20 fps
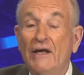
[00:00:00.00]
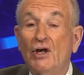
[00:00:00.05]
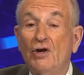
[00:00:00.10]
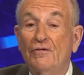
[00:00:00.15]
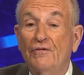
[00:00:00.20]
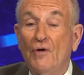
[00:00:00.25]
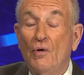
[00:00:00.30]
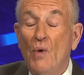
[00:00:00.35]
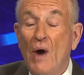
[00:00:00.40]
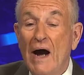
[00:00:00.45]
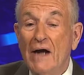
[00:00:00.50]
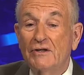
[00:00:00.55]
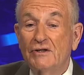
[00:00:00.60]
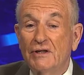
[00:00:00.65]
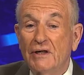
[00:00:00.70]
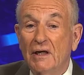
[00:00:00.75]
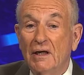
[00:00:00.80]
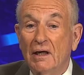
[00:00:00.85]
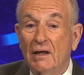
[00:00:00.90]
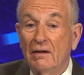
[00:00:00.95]
you for
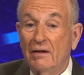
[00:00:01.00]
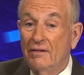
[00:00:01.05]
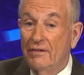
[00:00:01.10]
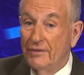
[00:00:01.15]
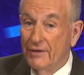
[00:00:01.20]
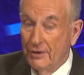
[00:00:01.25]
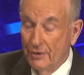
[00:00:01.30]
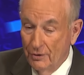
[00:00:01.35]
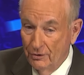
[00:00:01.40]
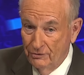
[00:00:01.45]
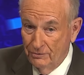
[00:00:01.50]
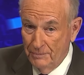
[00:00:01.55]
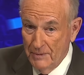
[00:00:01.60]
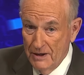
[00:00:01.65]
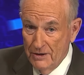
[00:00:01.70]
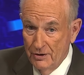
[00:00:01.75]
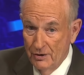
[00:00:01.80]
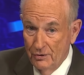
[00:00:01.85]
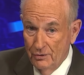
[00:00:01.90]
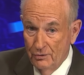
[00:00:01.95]
watching the No Spin
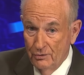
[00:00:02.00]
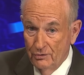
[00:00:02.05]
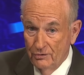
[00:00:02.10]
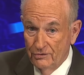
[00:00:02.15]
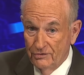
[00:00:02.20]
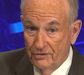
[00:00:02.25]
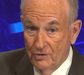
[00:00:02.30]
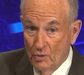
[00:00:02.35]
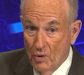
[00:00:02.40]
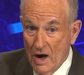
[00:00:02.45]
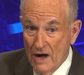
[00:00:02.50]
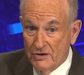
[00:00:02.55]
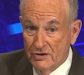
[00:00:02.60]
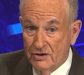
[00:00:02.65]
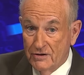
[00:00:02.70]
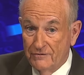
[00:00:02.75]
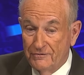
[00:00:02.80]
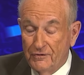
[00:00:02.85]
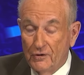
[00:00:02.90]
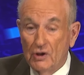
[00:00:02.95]
News. To watch
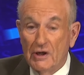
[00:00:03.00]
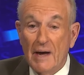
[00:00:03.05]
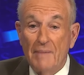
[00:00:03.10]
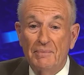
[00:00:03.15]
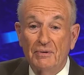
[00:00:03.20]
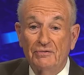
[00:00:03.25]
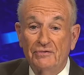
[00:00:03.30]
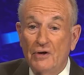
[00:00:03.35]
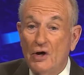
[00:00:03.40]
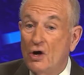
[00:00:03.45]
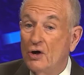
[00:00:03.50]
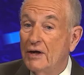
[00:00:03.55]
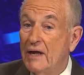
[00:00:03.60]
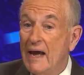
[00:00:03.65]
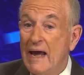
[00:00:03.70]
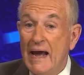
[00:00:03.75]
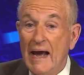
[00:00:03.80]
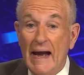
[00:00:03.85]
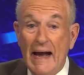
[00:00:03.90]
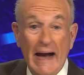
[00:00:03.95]
the full episode
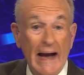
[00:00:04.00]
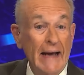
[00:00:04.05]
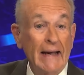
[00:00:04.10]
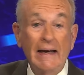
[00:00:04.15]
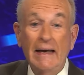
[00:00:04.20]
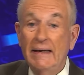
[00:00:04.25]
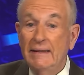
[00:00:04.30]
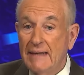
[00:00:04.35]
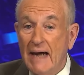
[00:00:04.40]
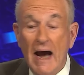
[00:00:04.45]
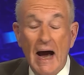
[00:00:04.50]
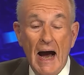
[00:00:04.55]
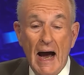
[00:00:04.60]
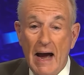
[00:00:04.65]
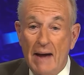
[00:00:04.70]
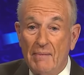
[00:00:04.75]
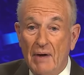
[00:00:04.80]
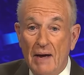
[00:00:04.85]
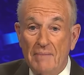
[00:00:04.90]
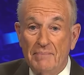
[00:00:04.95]

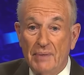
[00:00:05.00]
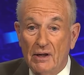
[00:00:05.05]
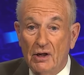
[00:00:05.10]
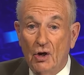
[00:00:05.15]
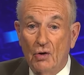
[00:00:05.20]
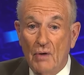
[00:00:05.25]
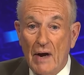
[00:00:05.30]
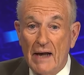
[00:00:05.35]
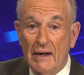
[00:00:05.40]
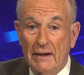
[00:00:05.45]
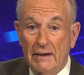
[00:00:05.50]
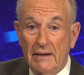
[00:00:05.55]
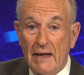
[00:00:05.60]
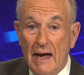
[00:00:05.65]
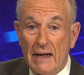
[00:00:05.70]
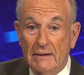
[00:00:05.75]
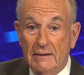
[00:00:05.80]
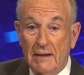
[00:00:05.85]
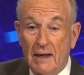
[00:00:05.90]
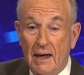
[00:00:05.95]
anytime on
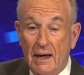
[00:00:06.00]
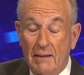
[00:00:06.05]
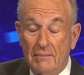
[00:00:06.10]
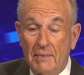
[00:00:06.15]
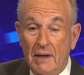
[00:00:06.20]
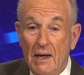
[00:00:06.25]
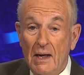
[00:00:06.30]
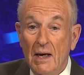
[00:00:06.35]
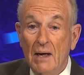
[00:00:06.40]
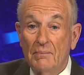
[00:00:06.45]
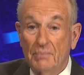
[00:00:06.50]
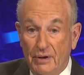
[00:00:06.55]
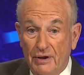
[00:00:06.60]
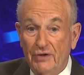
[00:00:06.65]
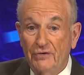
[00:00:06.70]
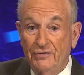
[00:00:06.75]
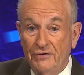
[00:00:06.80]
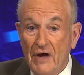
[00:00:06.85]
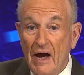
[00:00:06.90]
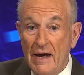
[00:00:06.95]
BillO'Reilly.com,
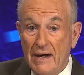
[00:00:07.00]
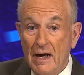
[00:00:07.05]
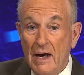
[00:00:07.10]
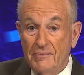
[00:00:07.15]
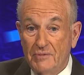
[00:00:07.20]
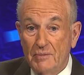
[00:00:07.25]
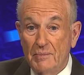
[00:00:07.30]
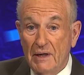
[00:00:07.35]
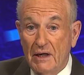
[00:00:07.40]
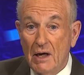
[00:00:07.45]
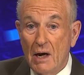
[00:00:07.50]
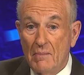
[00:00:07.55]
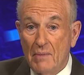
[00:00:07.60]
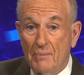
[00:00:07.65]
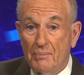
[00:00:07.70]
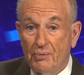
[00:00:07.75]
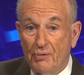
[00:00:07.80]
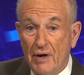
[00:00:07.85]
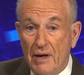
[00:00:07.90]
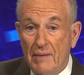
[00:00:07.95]
please sign up to become a
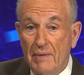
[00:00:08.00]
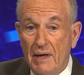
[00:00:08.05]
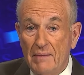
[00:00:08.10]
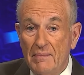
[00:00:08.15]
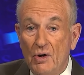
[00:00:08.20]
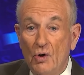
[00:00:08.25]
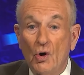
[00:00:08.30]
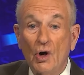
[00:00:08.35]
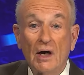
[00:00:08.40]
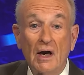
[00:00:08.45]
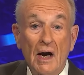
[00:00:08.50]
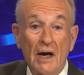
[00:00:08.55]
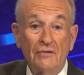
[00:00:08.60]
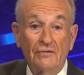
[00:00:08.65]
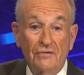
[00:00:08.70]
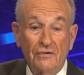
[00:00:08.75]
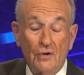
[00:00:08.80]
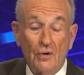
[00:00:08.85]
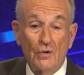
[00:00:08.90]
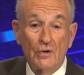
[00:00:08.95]
premium or
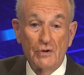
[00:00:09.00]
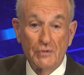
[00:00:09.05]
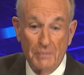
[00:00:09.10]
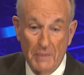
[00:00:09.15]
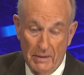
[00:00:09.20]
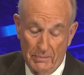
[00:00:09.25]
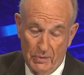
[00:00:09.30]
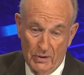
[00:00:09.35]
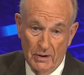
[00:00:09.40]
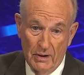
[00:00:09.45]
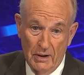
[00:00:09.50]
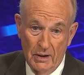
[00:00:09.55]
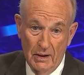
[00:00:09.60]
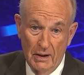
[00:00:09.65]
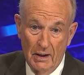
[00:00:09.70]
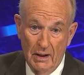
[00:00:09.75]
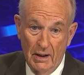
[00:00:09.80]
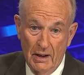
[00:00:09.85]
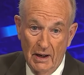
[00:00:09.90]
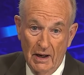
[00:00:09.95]
concierge member.
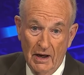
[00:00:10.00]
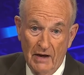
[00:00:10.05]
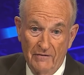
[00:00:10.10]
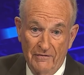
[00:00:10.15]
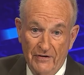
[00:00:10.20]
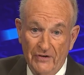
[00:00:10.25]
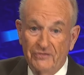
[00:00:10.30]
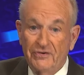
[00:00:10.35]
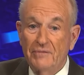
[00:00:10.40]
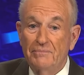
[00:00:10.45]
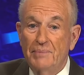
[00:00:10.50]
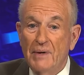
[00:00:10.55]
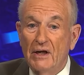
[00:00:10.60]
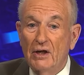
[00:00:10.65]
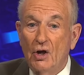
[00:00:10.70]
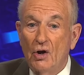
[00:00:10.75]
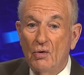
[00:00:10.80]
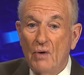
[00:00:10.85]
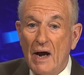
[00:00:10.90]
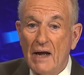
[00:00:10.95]
Visit
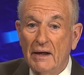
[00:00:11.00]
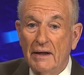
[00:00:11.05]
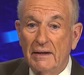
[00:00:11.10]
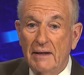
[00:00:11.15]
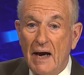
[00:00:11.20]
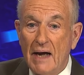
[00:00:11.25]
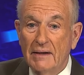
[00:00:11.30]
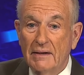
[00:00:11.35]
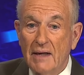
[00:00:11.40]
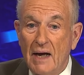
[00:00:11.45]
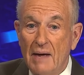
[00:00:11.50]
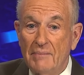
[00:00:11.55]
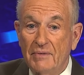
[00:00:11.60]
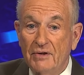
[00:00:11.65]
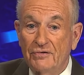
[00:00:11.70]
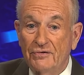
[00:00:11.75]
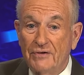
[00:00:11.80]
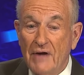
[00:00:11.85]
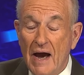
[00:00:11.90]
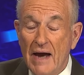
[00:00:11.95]
BillO'Reilly.com to
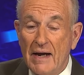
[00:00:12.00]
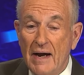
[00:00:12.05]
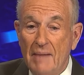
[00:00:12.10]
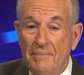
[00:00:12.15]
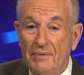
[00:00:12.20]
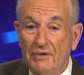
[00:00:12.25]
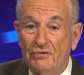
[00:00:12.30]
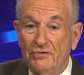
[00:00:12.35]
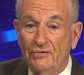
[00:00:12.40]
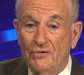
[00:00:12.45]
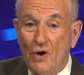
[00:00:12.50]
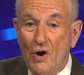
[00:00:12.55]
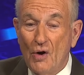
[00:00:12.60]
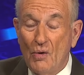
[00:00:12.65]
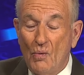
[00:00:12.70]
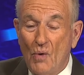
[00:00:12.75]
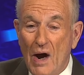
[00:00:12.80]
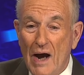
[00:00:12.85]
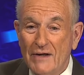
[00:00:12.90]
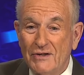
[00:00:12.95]
sign up and start
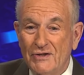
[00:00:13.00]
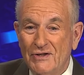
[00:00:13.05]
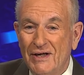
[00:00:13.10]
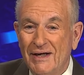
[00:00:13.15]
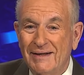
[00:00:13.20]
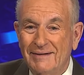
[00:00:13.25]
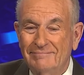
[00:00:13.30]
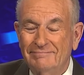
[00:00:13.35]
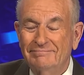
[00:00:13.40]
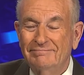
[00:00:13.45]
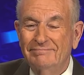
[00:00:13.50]
watching